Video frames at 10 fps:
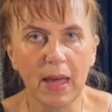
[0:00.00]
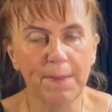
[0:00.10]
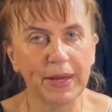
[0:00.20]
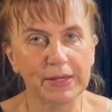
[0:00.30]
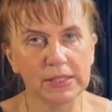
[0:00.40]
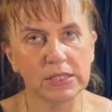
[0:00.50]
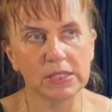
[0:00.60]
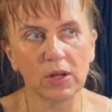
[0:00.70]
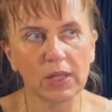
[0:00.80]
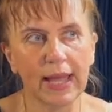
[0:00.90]
because it's
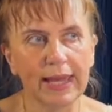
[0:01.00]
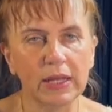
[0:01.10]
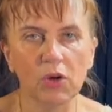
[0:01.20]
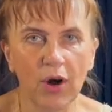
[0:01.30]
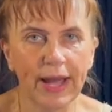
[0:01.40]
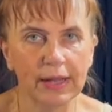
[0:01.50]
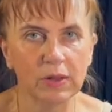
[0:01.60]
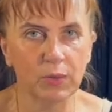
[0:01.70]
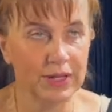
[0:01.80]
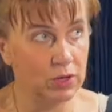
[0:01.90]
not like in oil
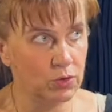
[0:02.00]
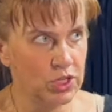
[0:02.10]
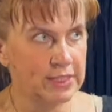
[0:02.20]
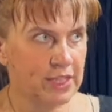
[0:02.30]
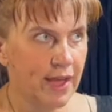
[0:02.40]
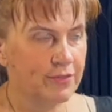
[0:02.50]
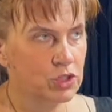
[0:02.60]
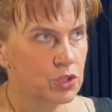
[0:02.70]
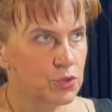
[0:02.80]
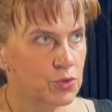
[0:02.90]
when you just have
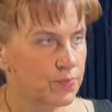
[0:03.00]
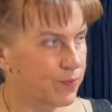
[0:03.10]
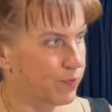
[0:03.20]
to